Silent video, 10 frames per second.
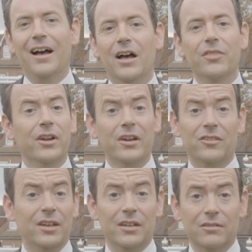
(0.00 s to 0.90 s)
that I
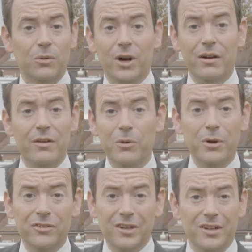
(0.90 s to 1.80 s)
sing in choir every
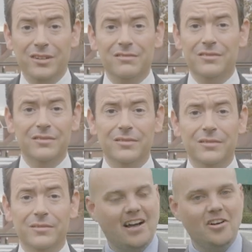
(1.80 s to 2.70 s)
Wednesday night?
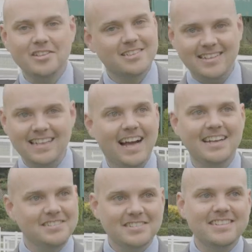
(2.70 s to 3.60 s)
Honestly,
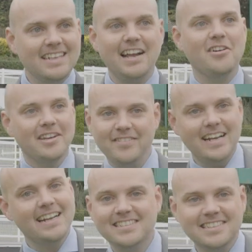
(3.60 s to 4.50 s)
I cannot give an
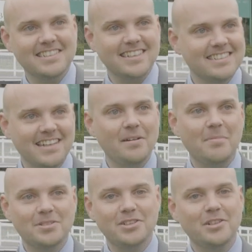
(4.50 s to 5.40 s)
answer to this.
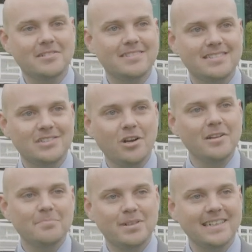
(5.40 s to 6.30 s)
I'm so
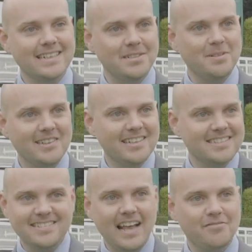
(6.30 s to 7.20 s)
dull and predictable
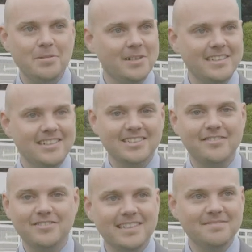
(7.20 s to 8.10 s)
that everybody knows
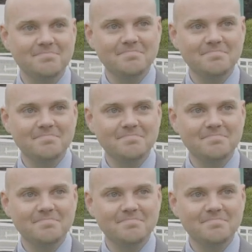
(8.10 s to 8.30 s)
everything.